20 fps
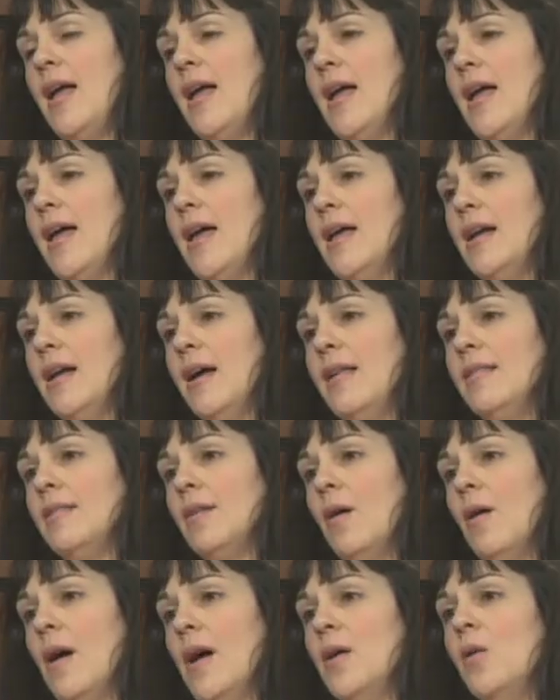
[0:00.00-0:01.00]
And I
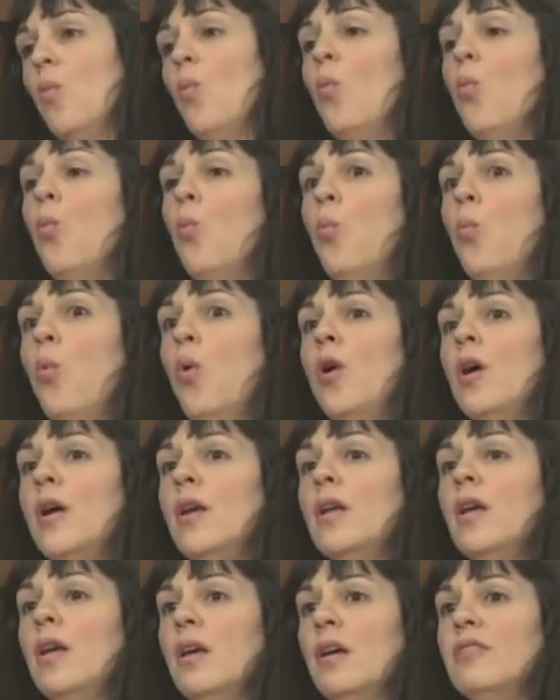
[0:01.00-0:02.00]
thought,
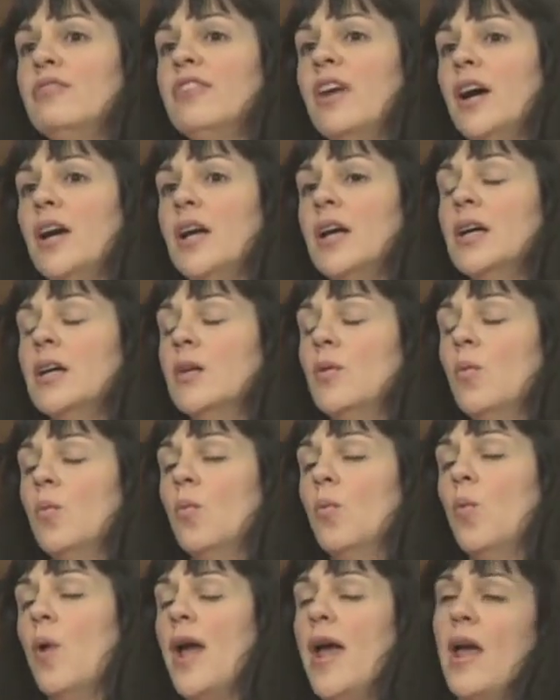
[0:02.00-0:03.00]
what if I could
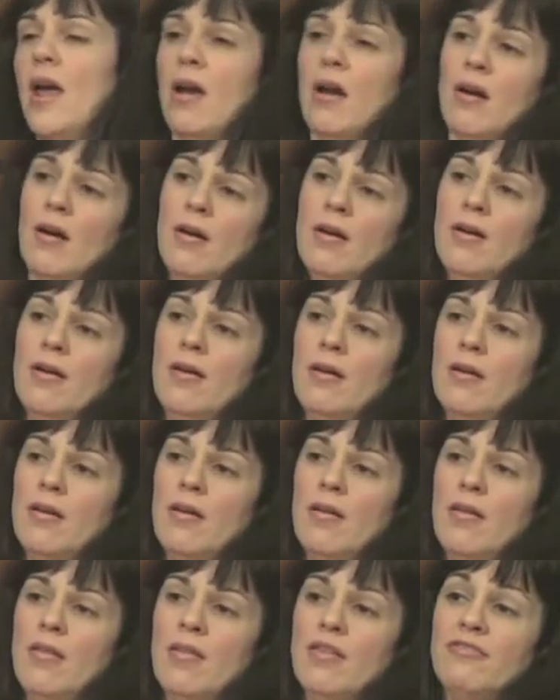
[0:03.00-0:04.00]
wear
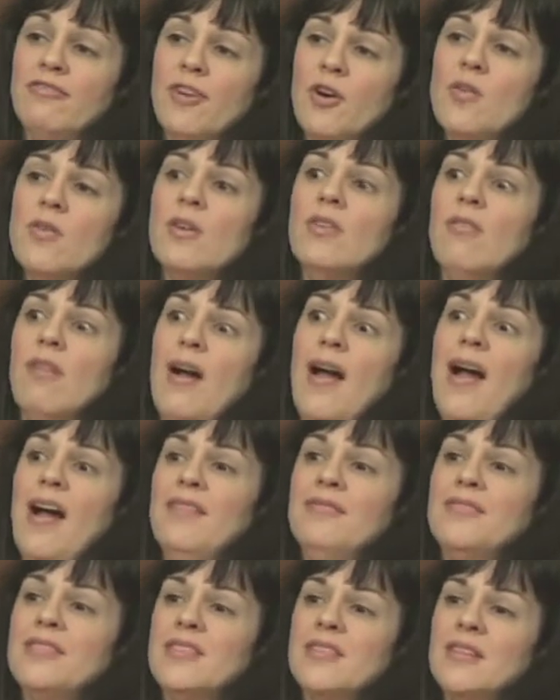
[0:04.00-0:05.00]
the
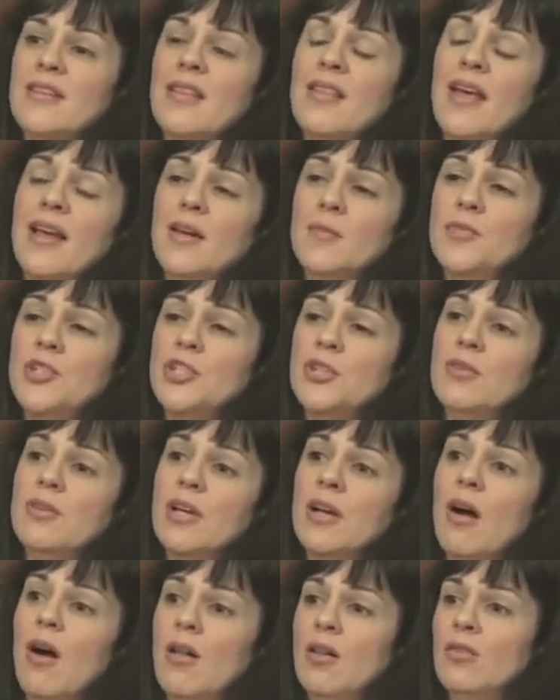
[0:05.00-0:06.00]
photographs that I'm
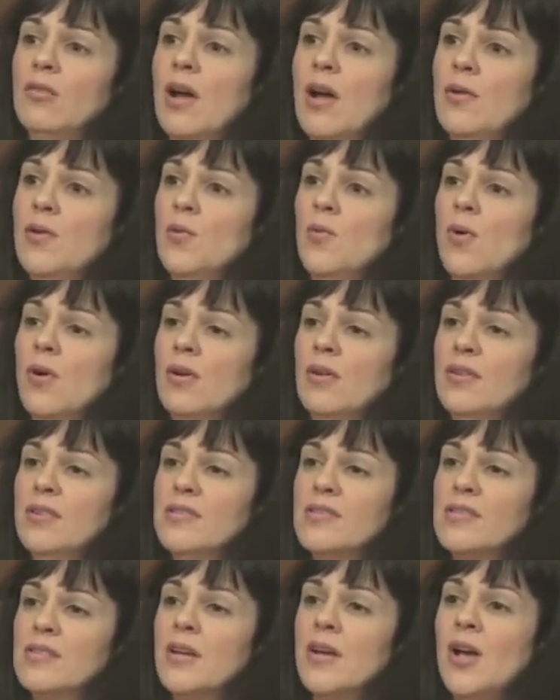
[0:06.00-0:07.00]
shooting all around New
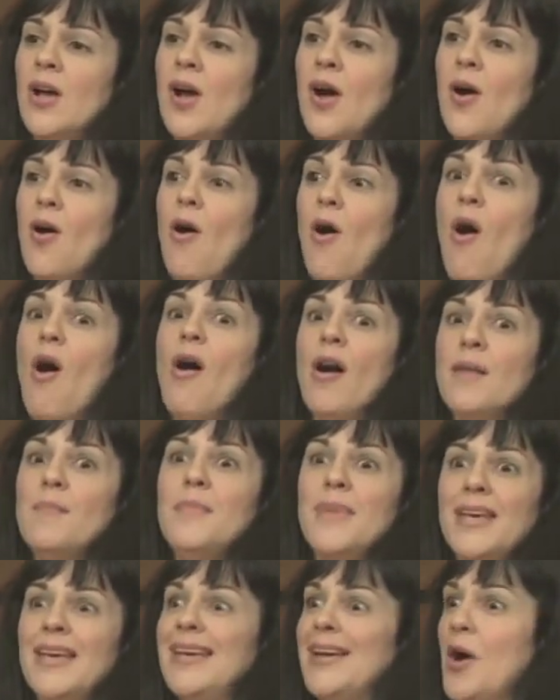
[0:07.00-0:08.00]
Orleans
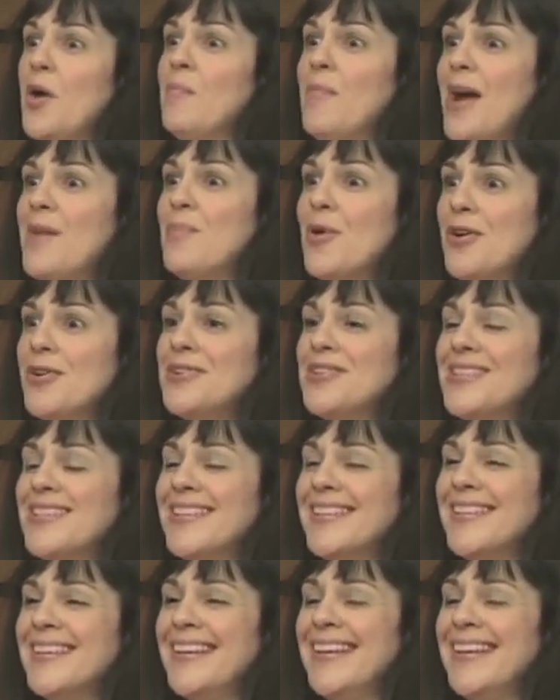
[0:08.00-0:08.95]
on me, on my person?